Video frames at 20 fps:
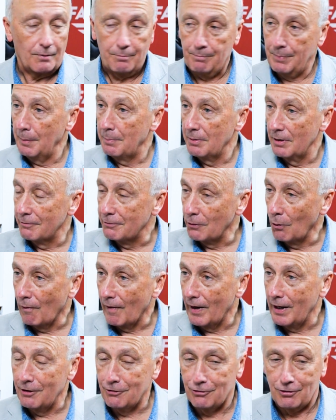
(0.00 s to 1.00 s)
People of
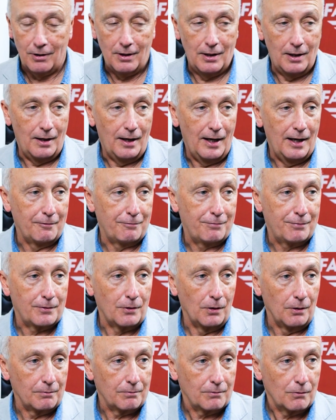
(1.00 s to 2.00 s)
your age have
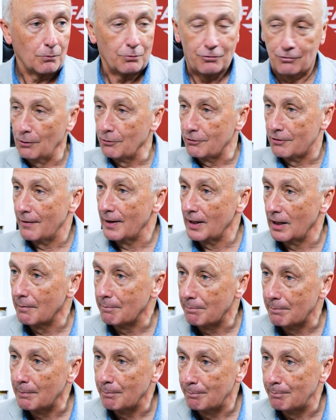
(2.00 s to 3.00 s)
got all sorts of
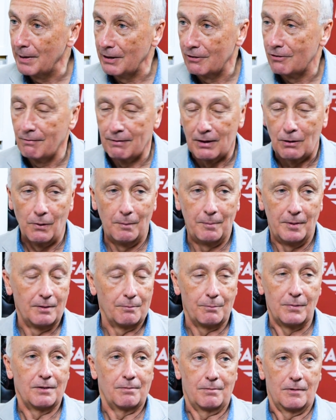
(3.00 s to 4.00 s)
other bits of
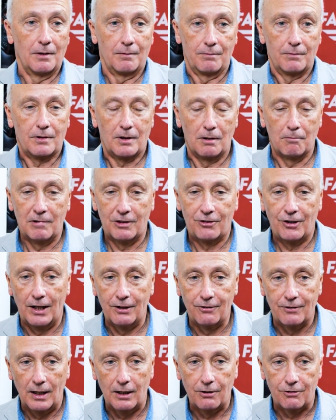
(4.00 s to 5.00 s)
equipment that can
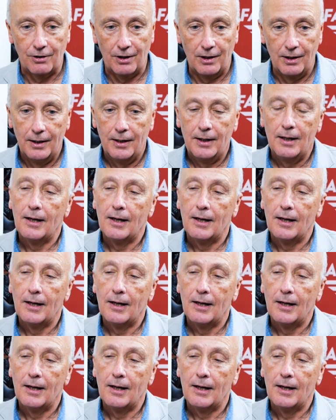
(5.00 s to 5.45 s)
retain data.